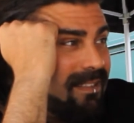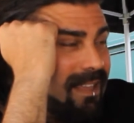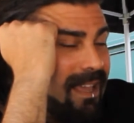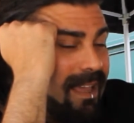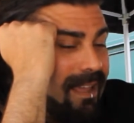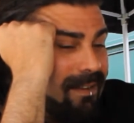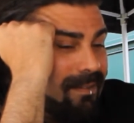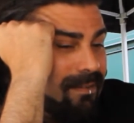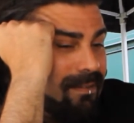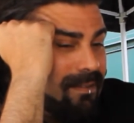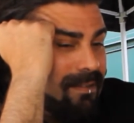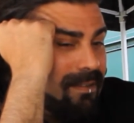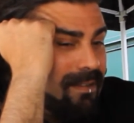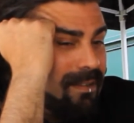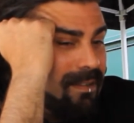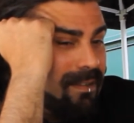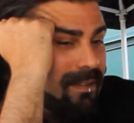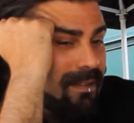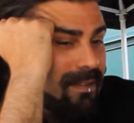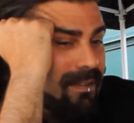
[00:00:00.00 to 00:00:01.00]
that
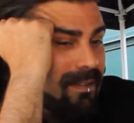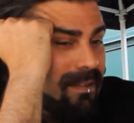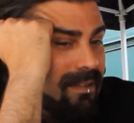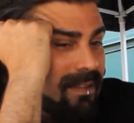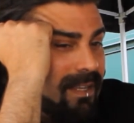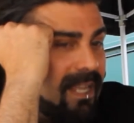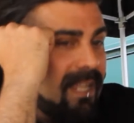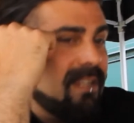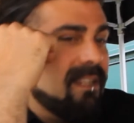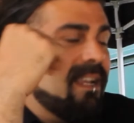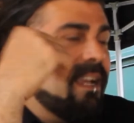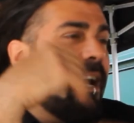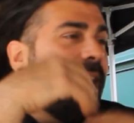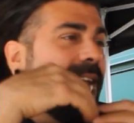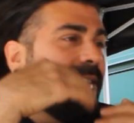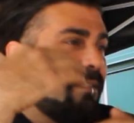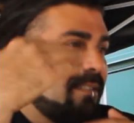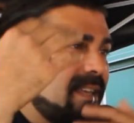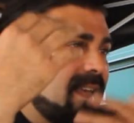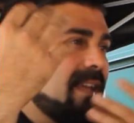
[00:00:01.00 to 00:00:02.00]
in
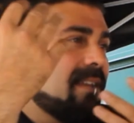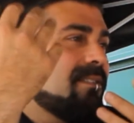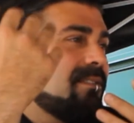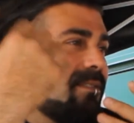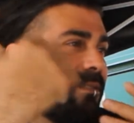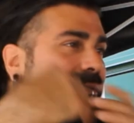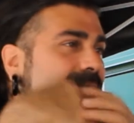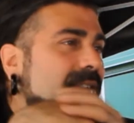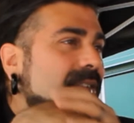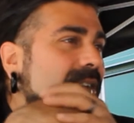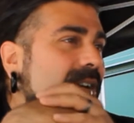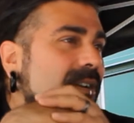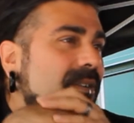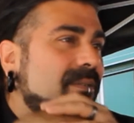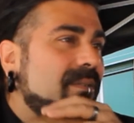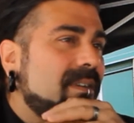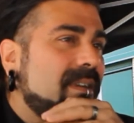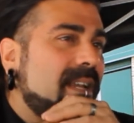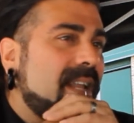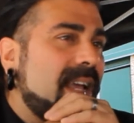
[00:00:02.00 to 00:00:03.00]
context,
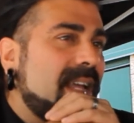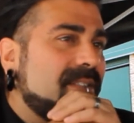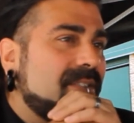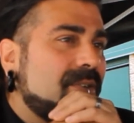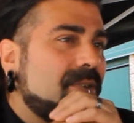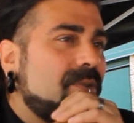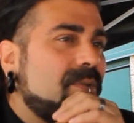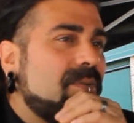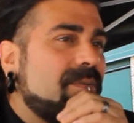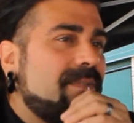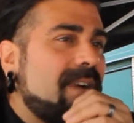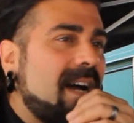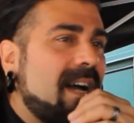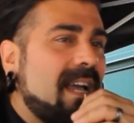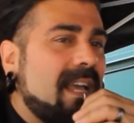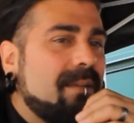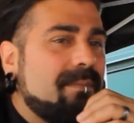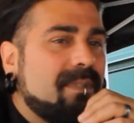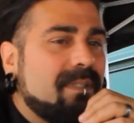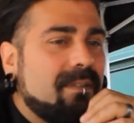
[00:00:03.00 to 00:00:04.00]
it adds cool
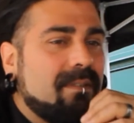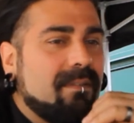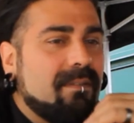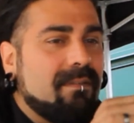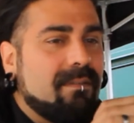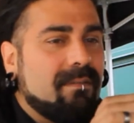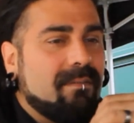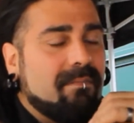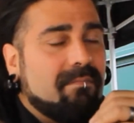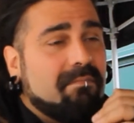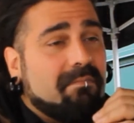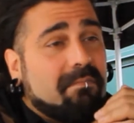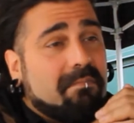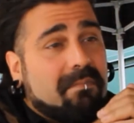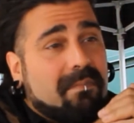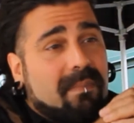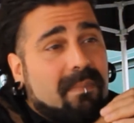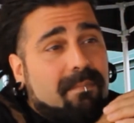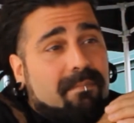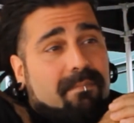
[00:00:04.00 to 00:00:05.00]
vibes, and
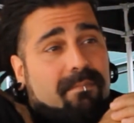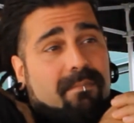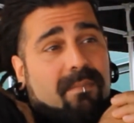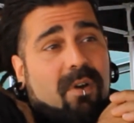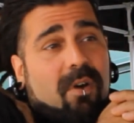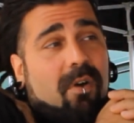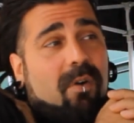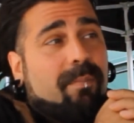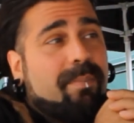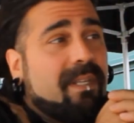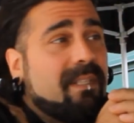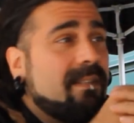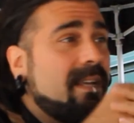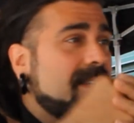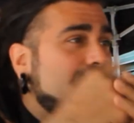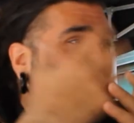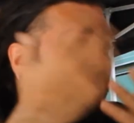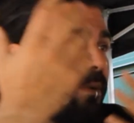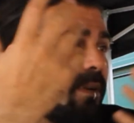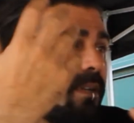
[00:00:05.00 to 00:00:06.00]
hoping
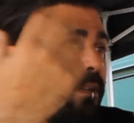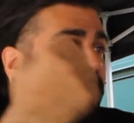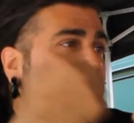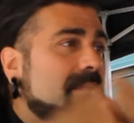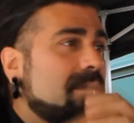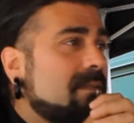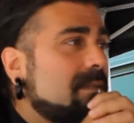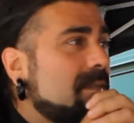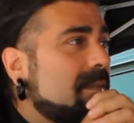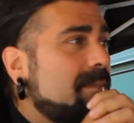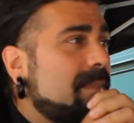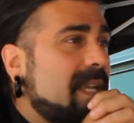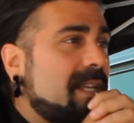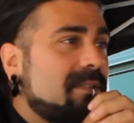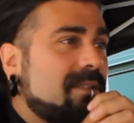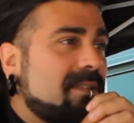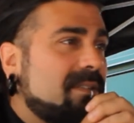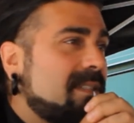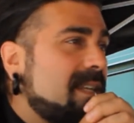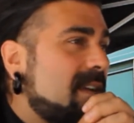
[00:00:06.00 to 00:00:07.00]
that's what
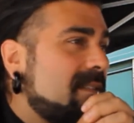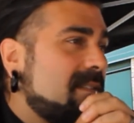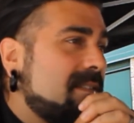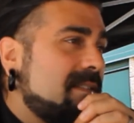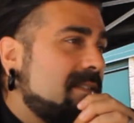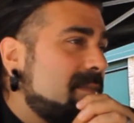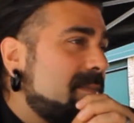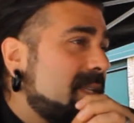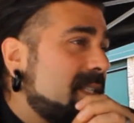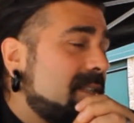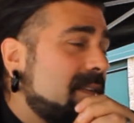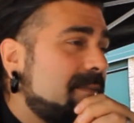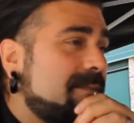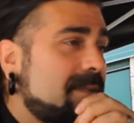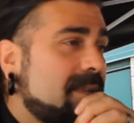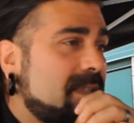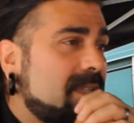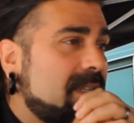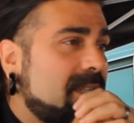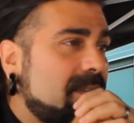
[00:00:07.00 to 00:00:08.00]
makes us sound a little bit differently.